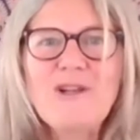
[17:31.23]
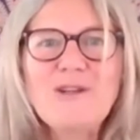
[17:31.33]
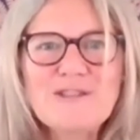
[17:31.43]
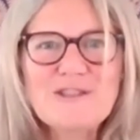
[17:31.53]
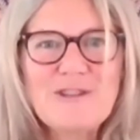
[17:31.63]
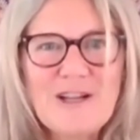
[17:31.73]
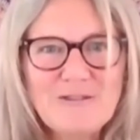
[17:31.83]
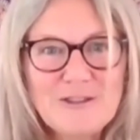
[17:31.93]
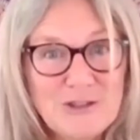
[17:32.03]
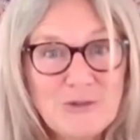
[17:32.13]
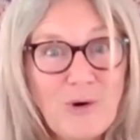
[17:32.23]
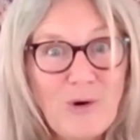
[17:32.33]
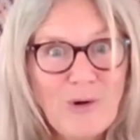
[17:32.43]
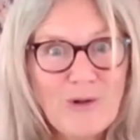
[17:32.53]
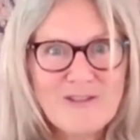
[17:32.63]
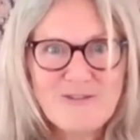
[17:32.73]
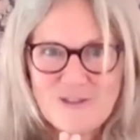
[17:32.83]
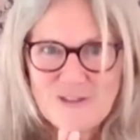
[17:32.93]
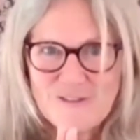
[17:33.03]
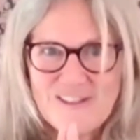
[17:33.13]
Lots of love to all of
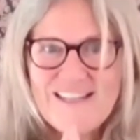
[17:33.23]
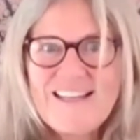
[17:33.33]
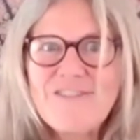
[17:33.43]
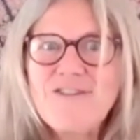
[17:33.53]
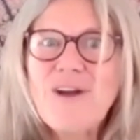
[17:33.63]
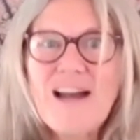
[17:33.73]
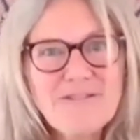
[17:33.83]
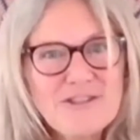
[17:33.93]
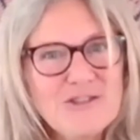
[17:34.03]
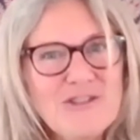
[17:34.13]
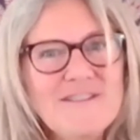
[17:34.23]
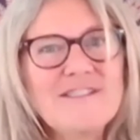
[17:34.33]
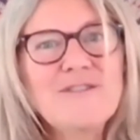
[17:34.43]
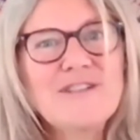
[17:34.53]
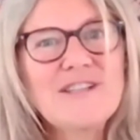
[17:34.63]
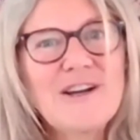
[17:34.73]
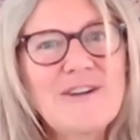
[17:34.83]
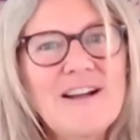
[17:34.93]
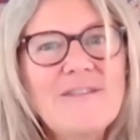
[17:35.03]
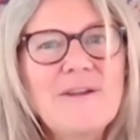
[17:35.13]
you. If you have enjoyed this
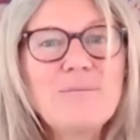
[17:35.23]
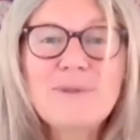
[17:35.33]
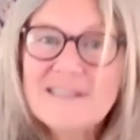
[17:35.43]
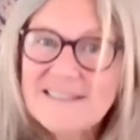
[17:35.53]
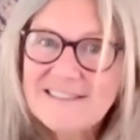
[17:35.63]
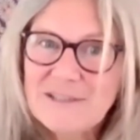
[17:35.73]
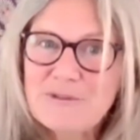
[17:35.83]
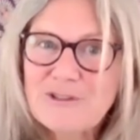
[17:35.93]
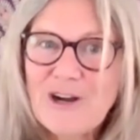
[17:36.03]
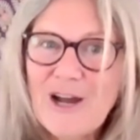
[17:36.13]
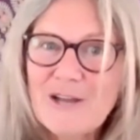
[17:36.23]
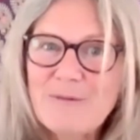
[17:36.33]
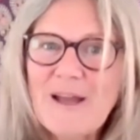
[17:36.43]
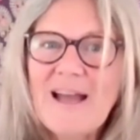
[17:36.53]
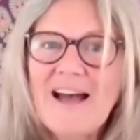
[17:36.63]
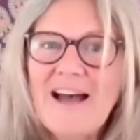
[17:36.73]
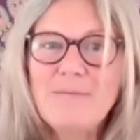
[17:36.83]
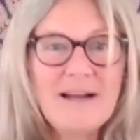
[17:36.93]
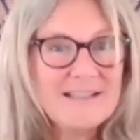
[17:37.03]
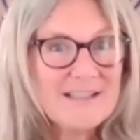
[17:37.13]
video, then please subscribe
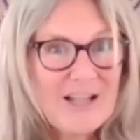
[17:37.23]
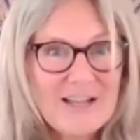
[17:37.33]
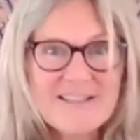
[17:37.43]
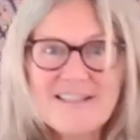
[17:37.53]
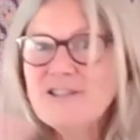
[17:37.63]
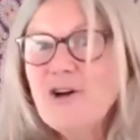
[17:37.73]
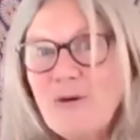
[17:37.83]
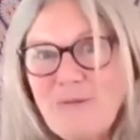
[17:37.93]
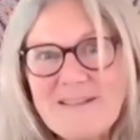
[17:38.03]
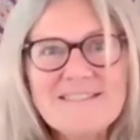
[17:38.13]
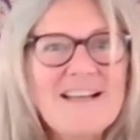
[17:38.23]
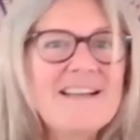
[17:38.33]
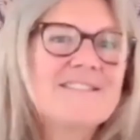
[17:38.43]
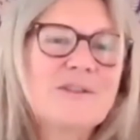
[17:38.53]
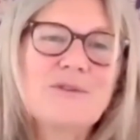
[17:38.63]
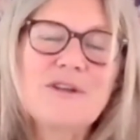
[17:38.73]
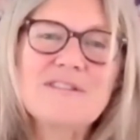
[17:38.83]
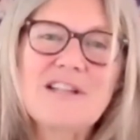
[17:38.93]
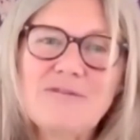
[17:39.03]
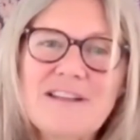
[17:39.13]
and like and comment and all
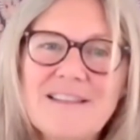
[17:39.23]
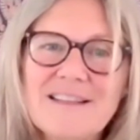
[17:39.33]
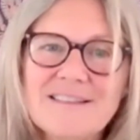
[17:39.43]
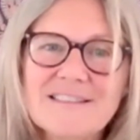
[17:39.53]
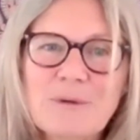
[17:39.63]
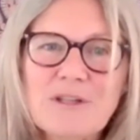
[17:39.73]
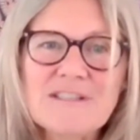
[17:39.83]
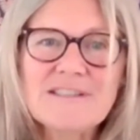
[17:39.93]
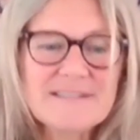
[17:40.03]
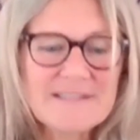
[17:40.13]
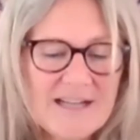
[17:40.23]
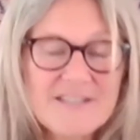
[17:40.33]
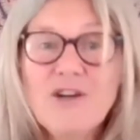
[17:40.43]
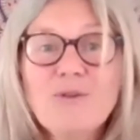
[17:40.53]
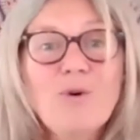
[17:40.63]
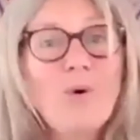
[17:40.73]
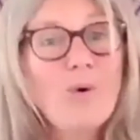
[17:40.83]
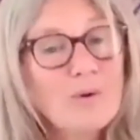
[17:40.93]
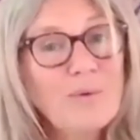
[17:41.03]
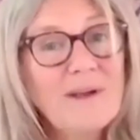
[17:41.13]
those lovely things, because I don't
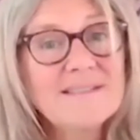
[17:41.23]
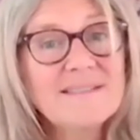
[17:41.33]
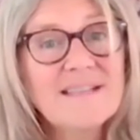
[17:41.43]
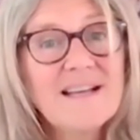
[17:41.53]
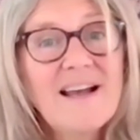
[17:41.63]
always